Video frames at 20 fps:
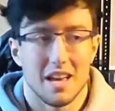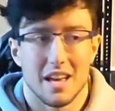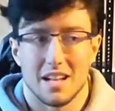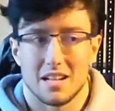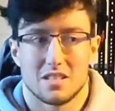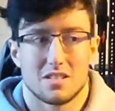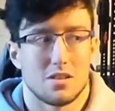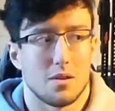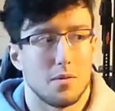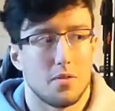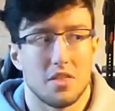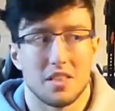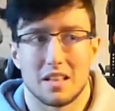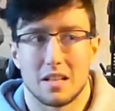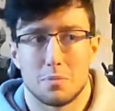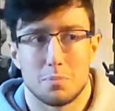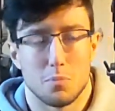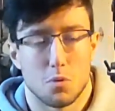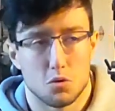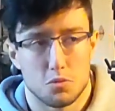It's something
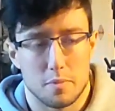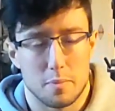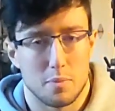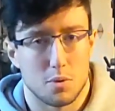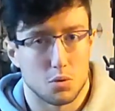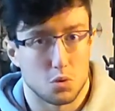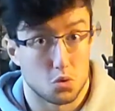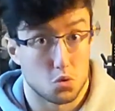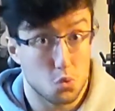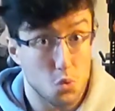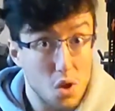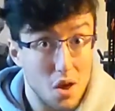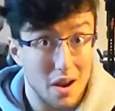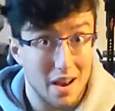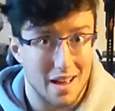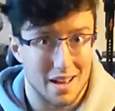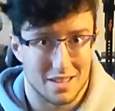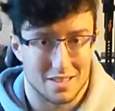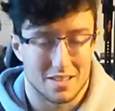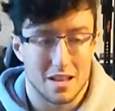that most people don't
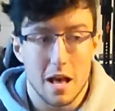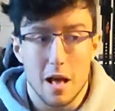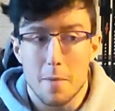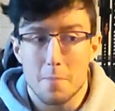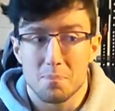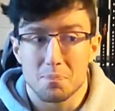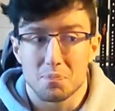realize.